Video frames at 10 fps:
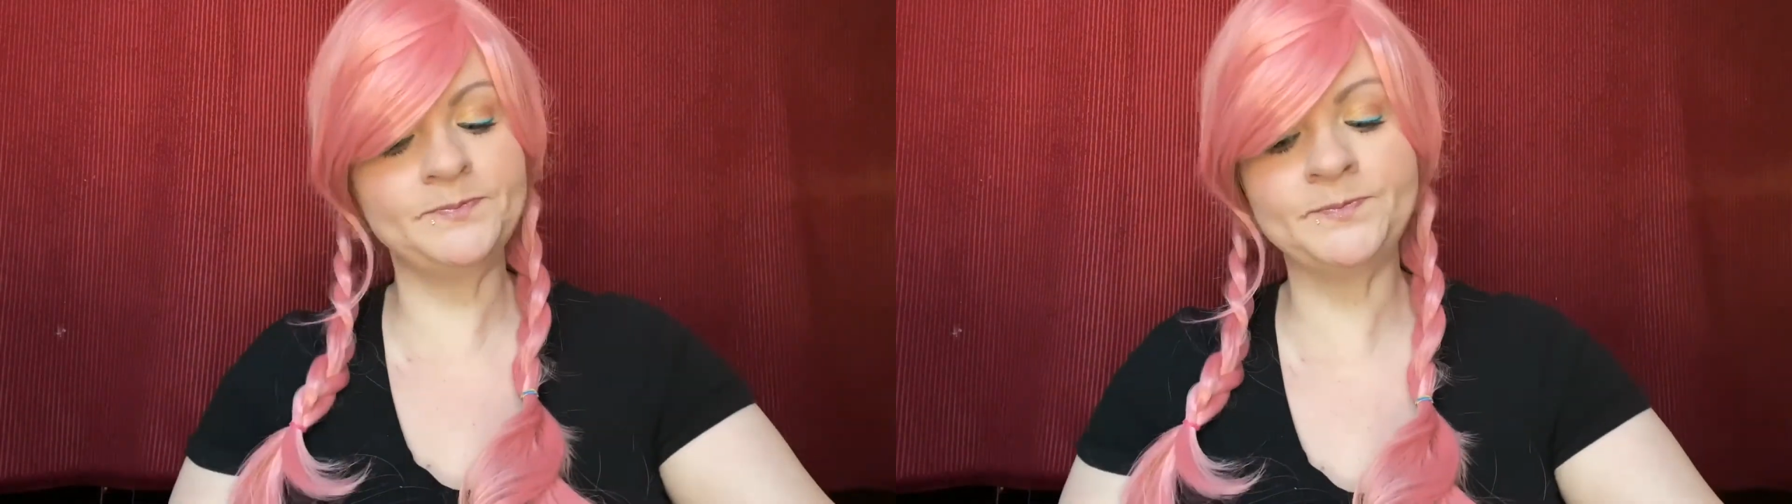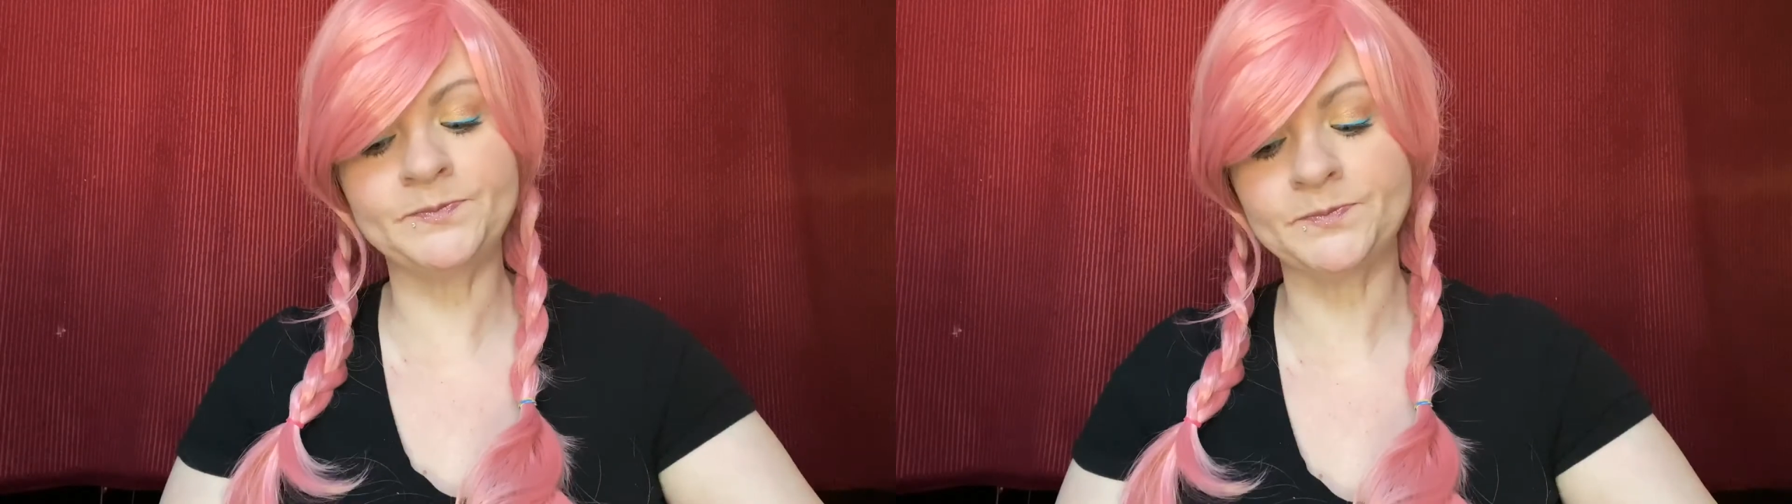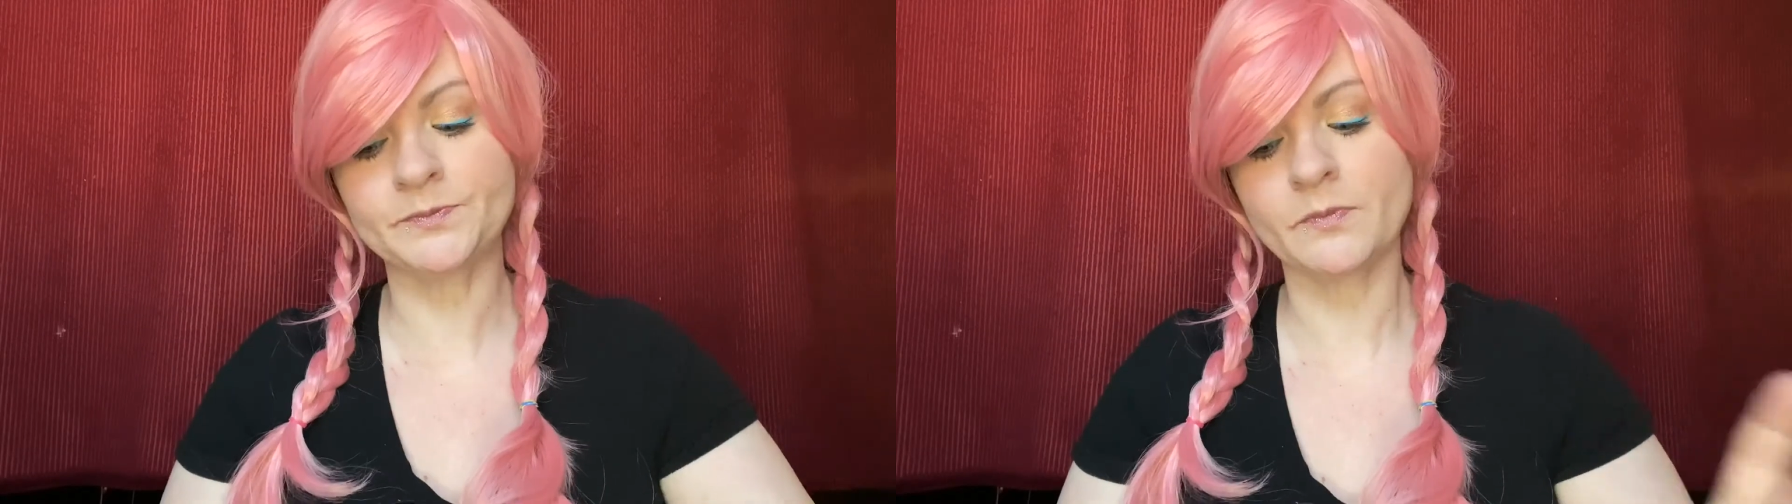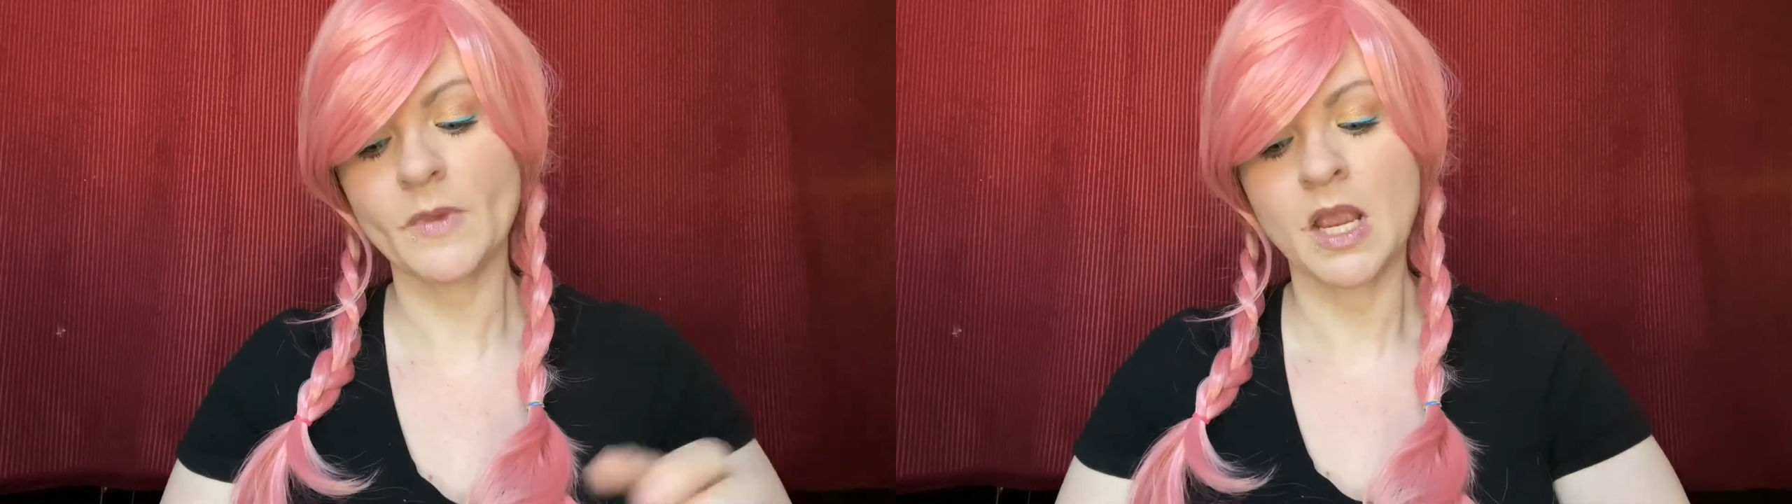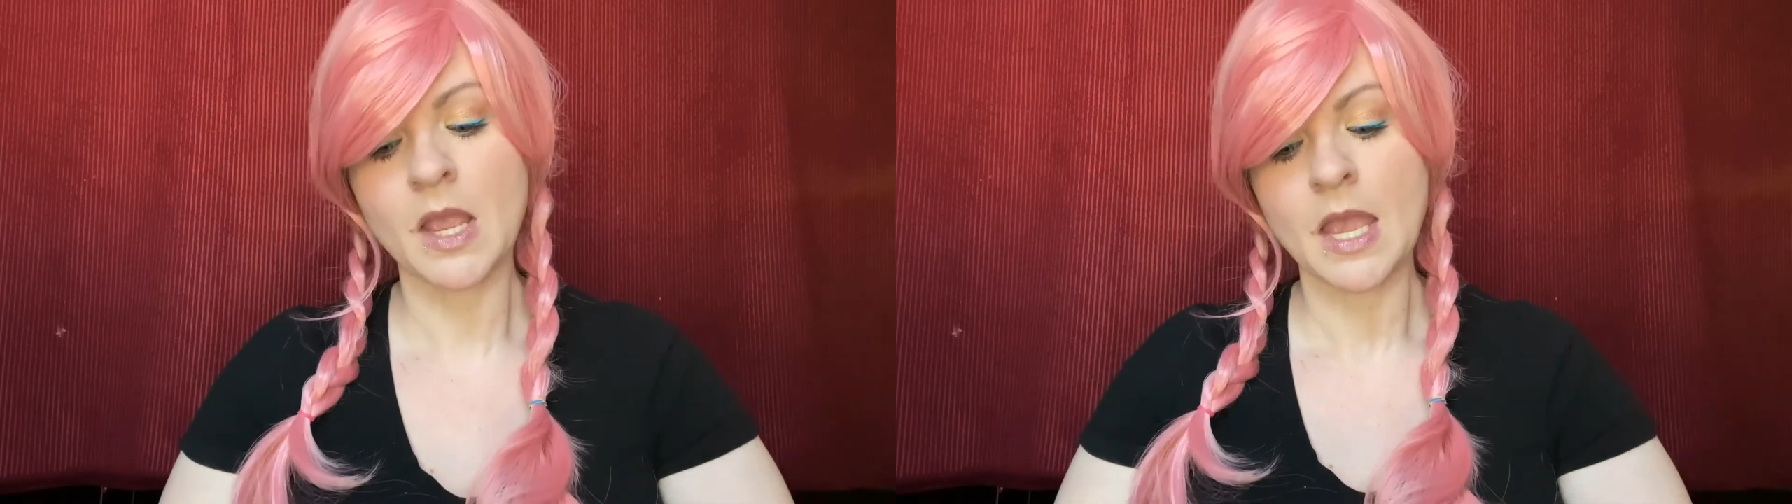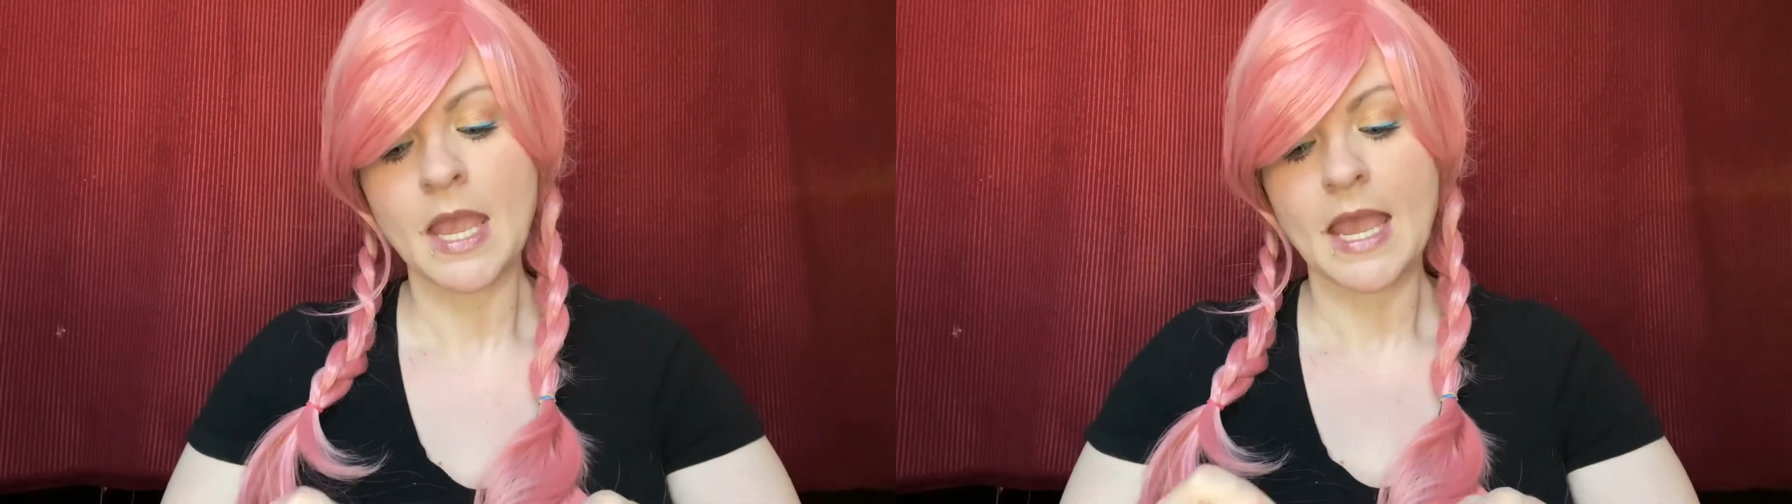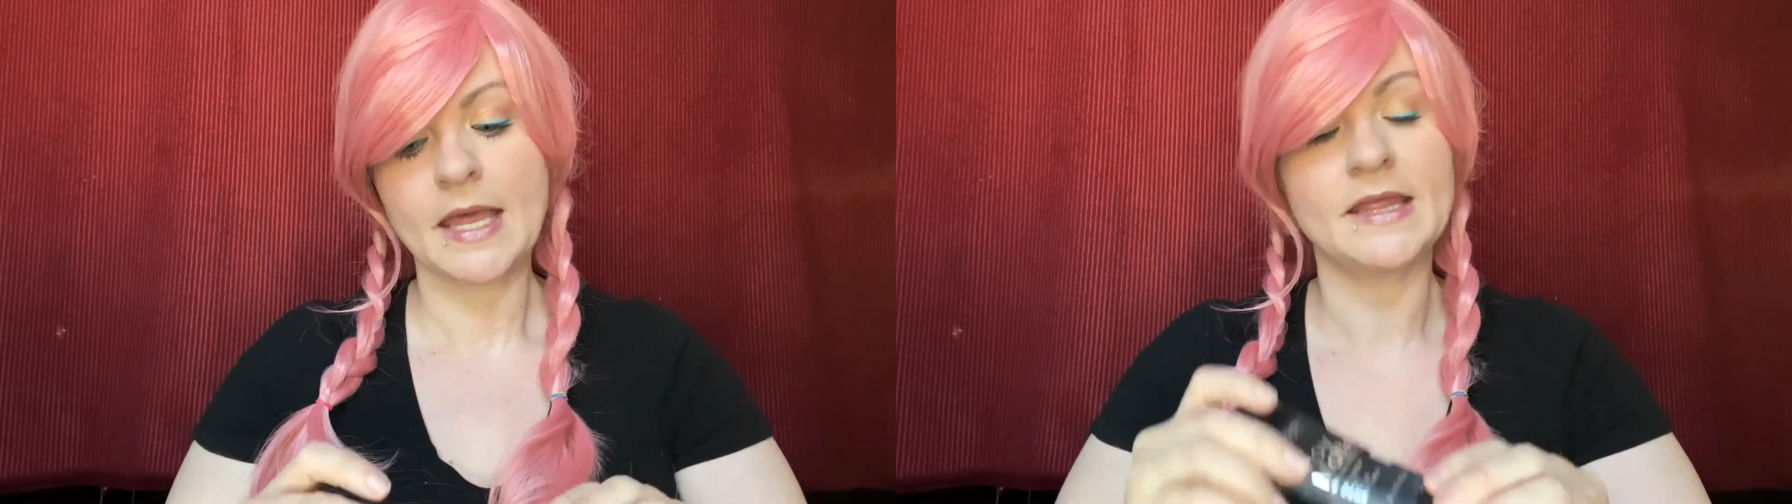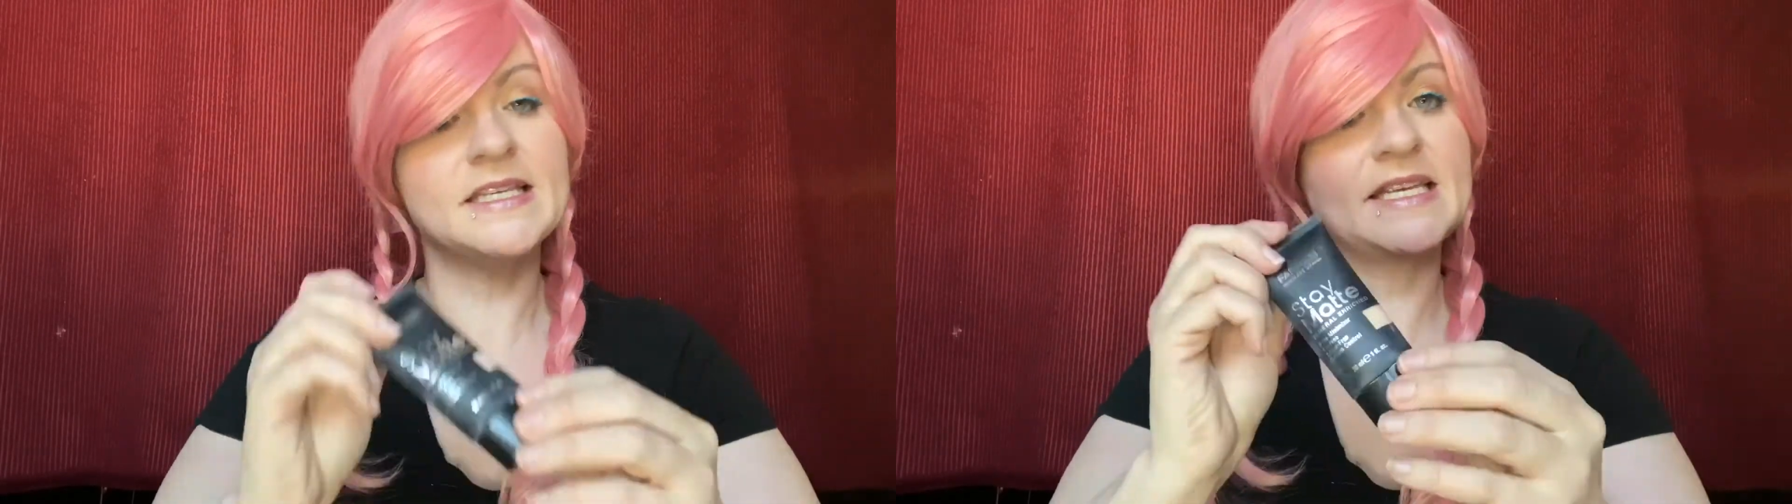
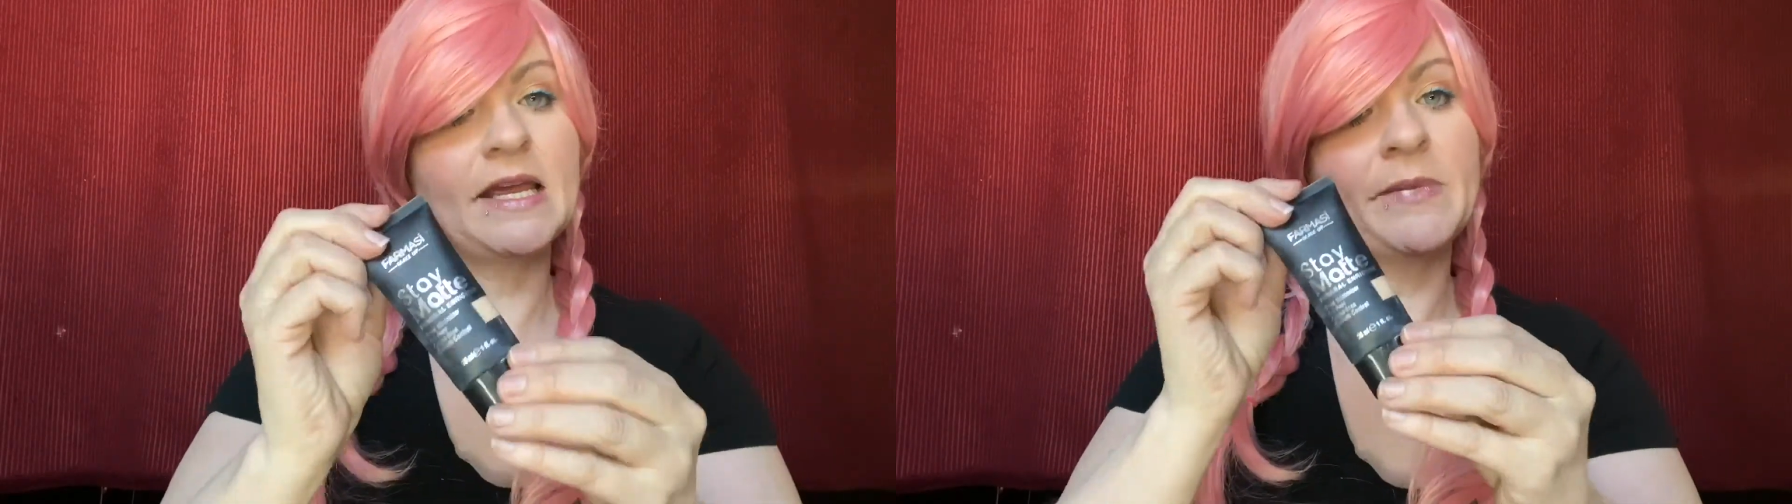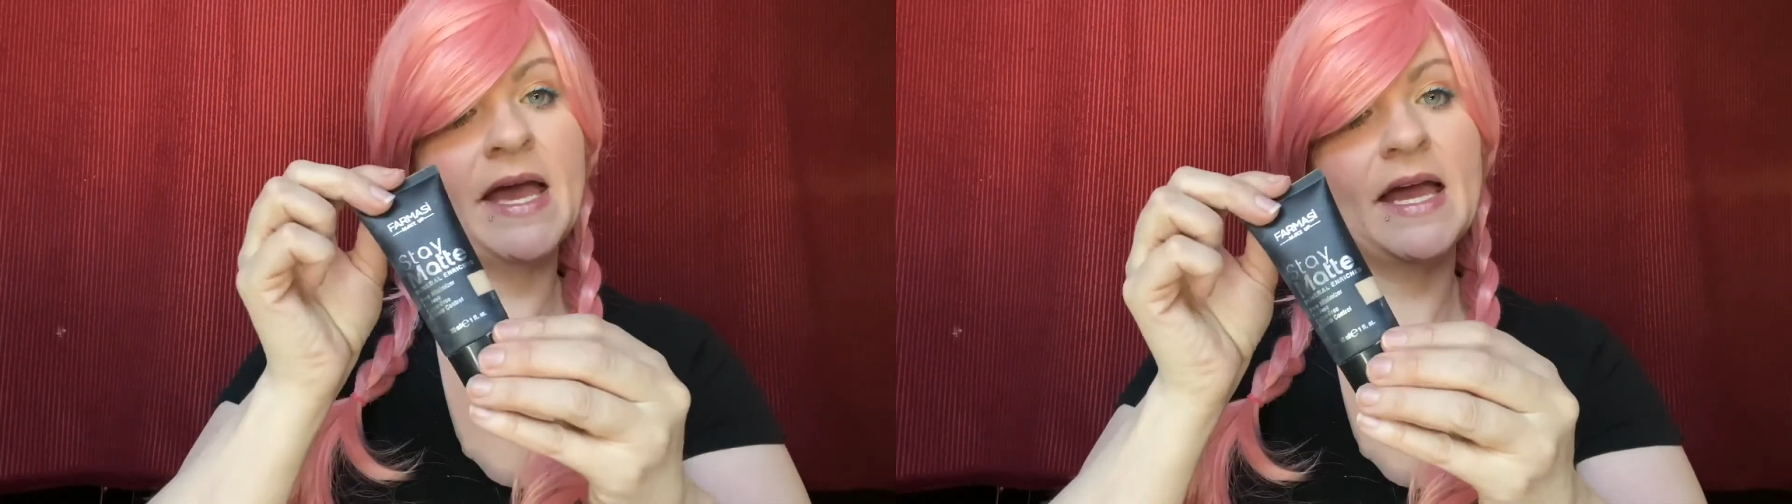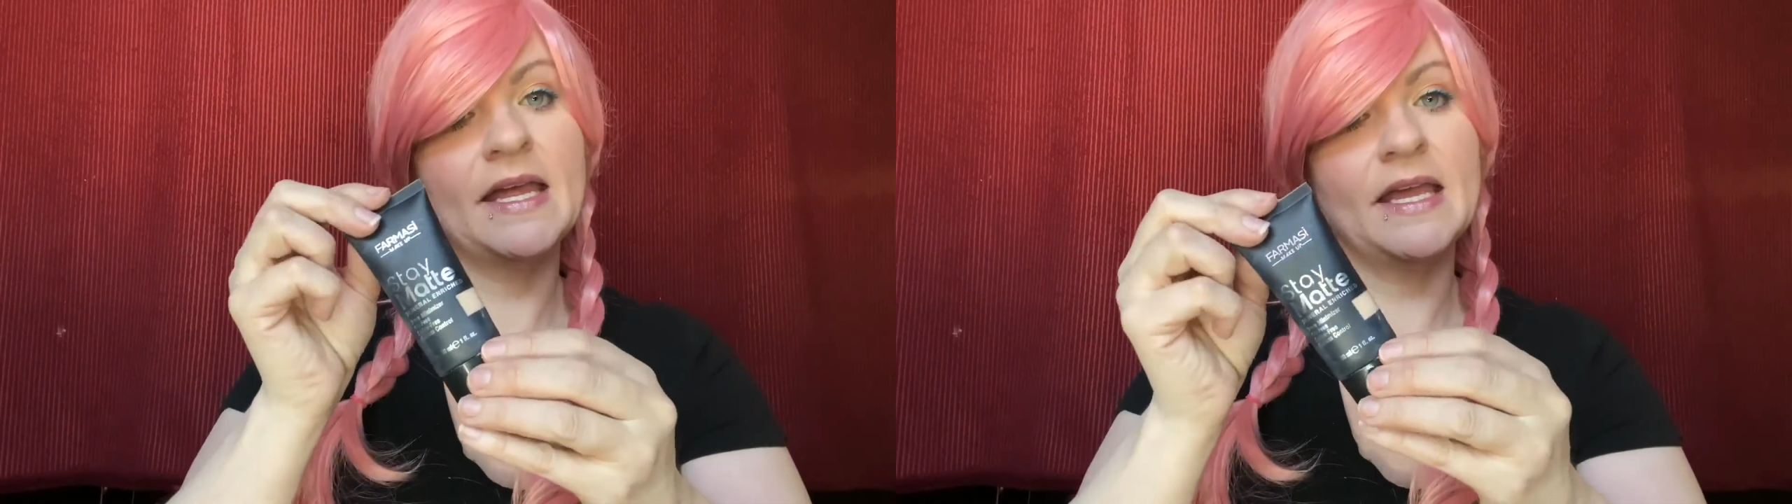The Stay Matte